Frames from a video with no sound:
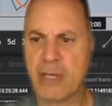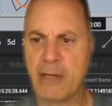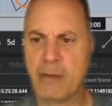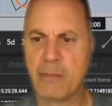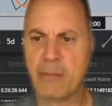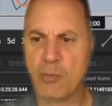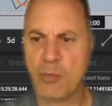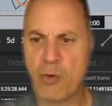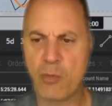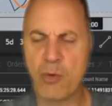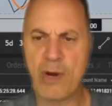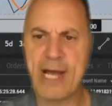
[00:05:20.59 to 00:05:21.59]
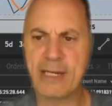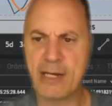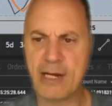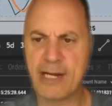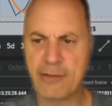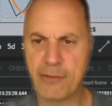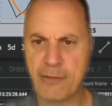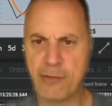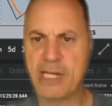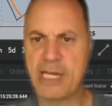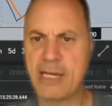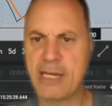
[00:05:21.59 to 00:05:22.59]
Okay, and we're at
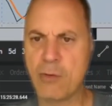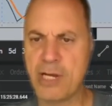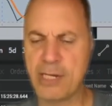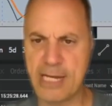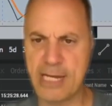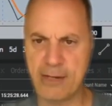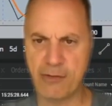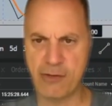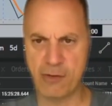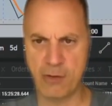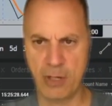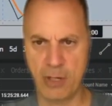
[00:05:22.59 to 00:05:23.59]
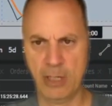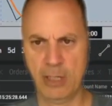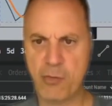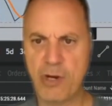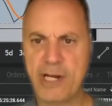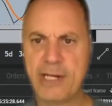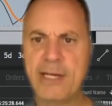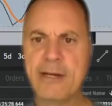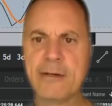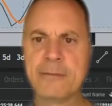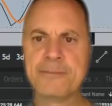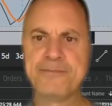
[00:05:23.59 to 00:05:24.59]
938 right now. So this right
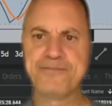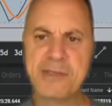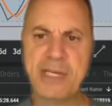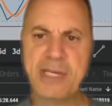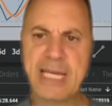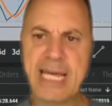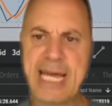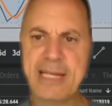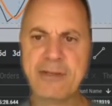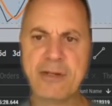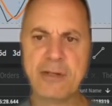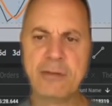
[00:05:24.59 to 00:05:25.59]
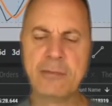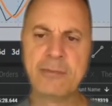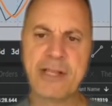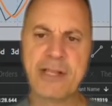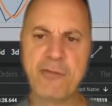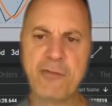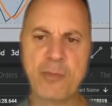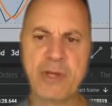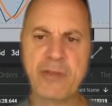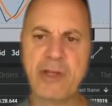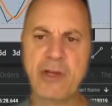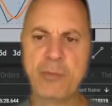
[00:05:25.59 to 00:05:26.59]
here is the candle that's
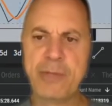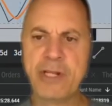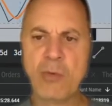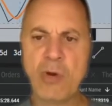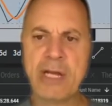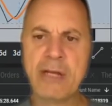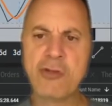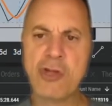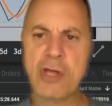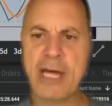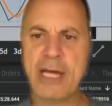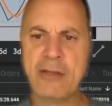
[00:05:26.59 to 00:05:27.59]
forming the opening range,